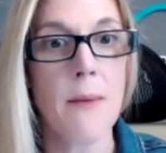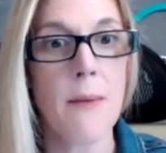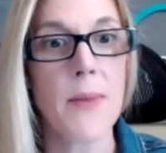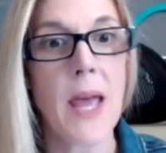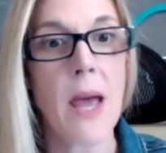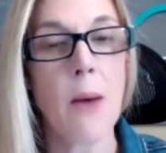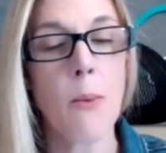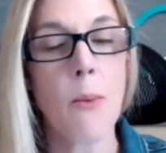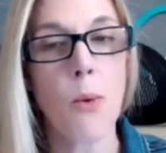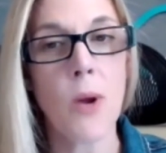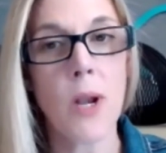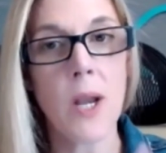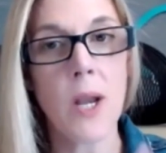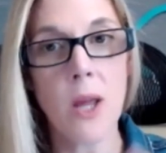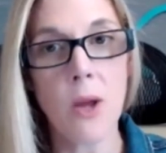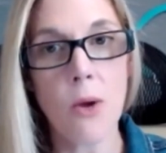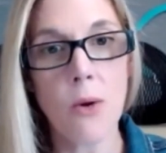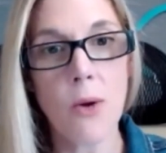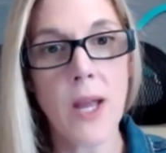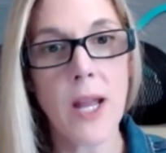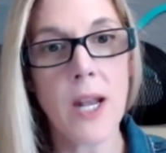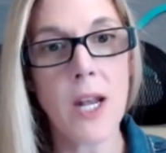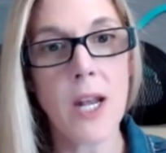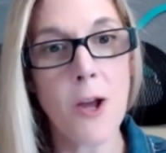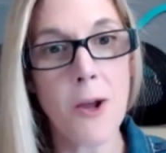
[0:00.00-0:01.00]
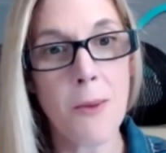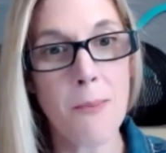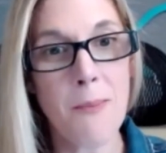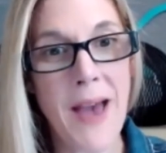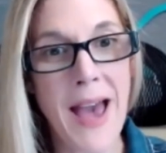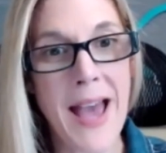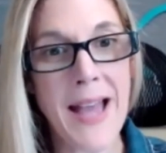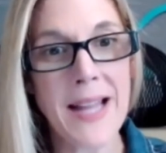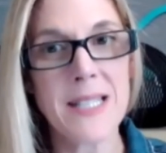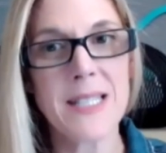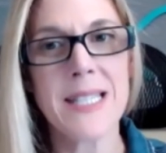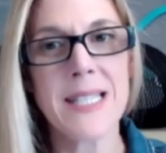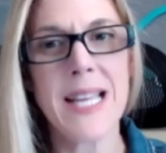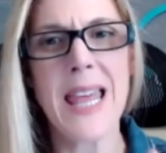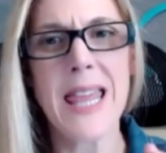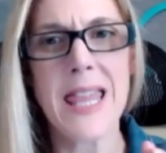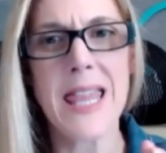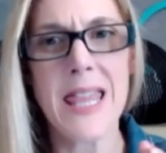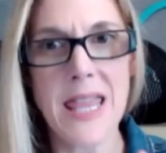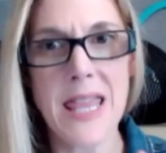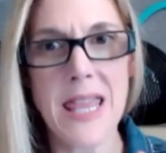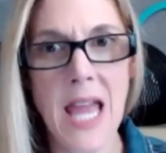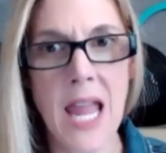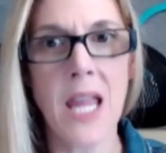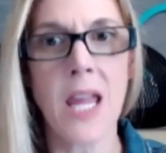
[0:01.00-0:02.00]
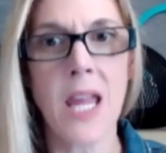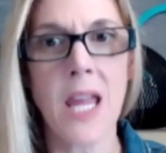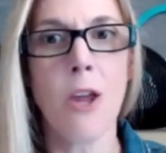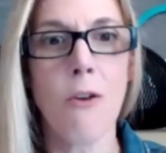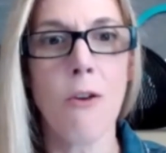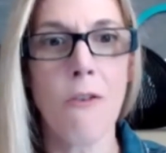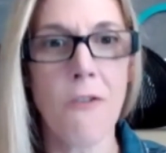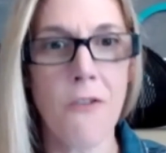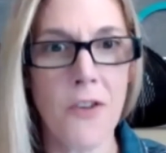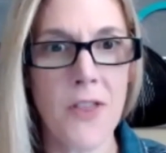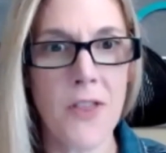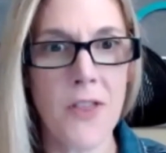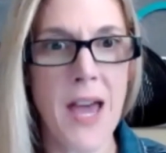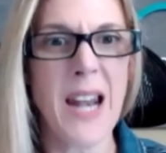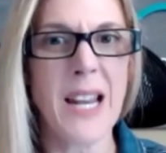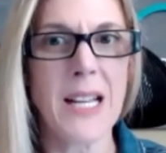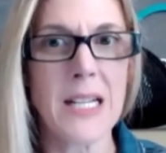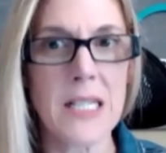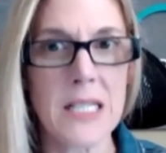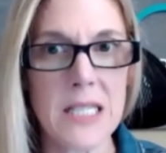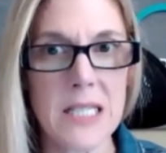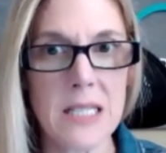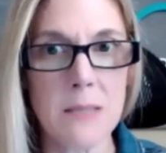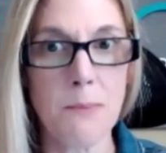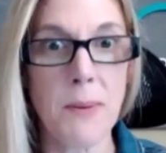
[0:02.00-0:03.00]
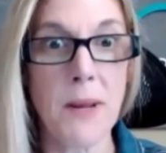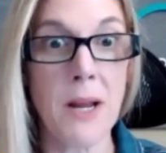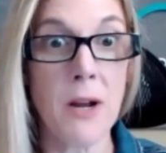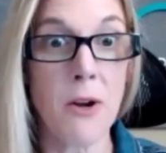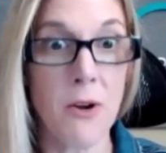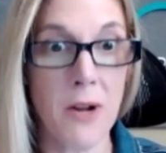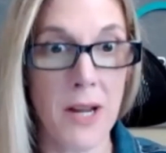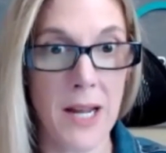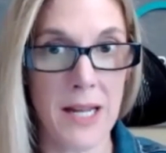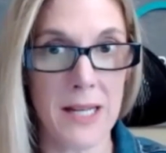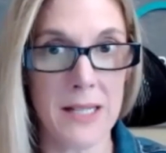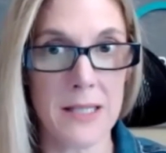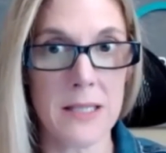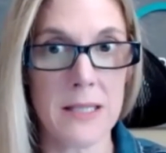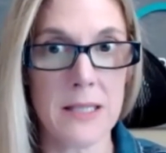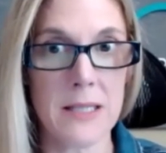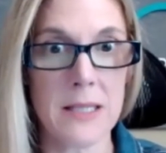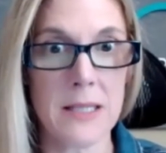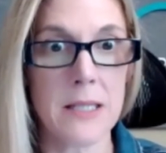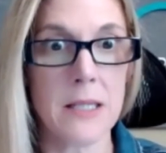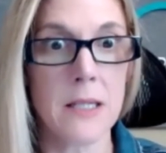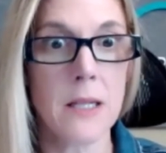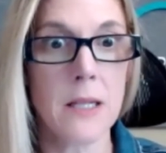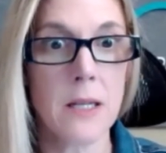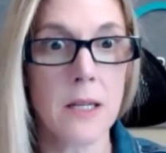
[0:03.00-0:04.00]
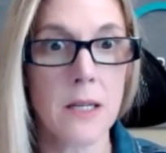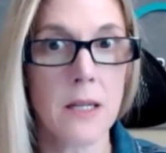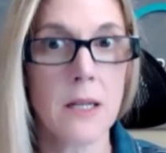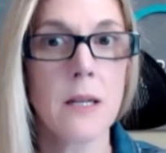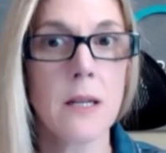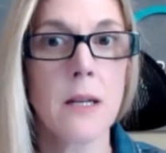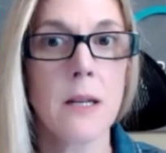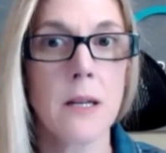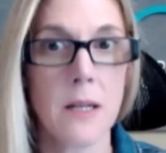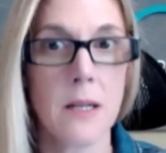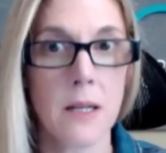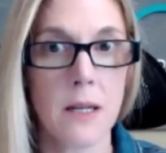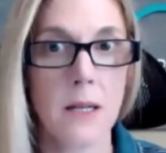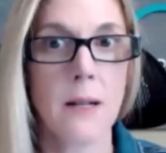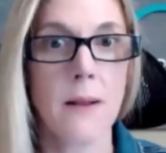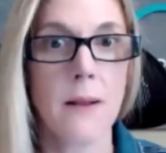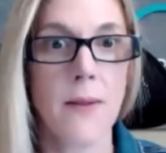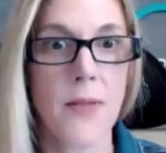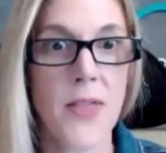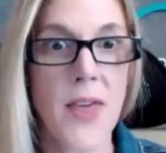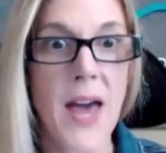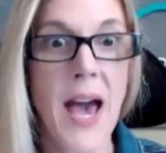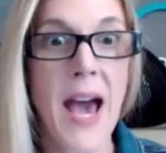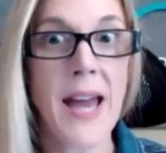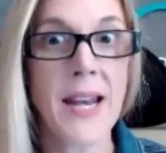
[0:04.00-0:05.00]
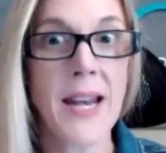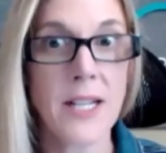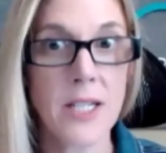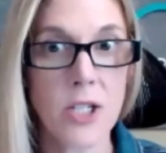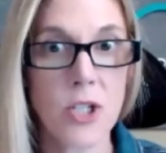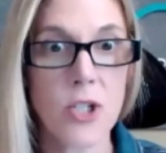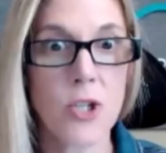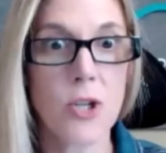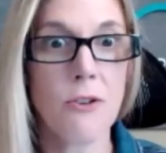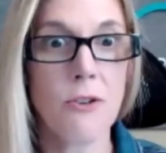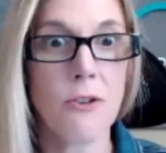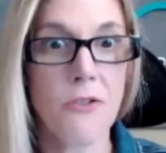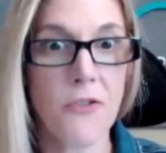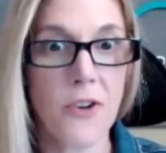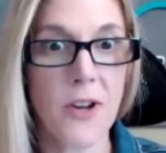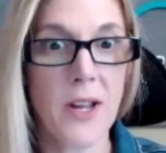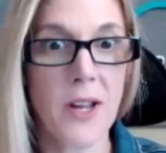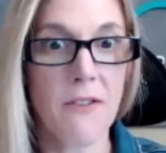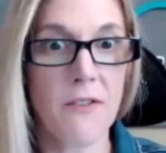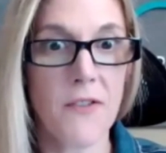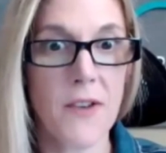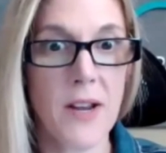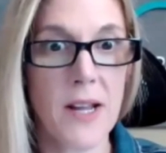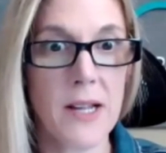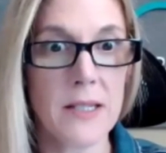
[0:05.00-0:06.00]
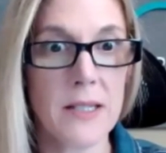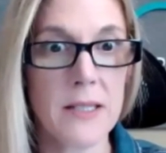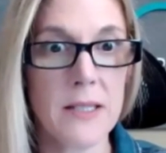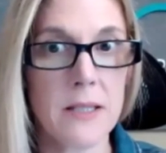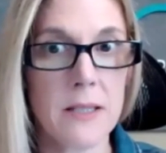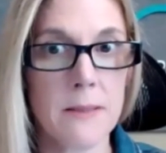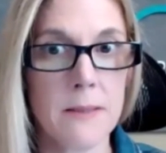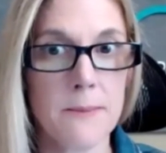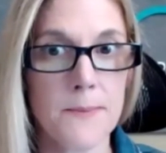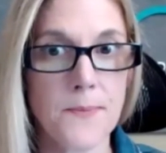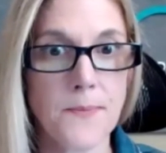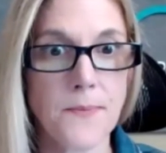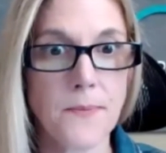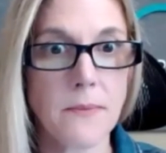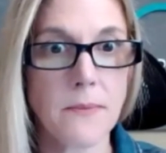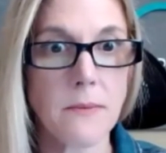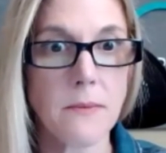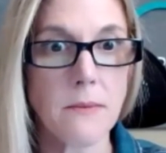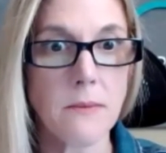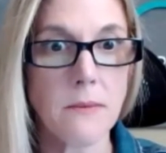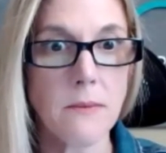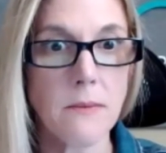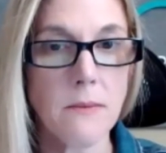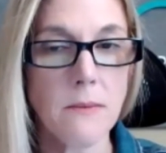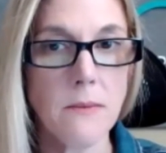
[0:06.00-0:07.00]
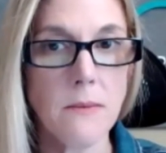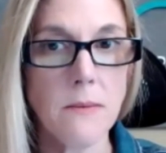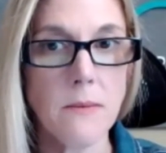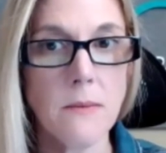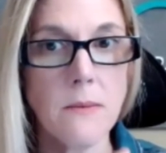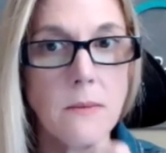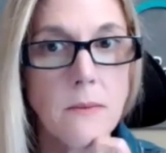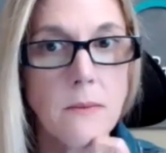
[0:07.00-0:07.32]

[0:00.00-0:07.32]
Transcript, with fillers: And when you can look back and say, thank you for that experience, mm-hmm. that is true forgiveness. And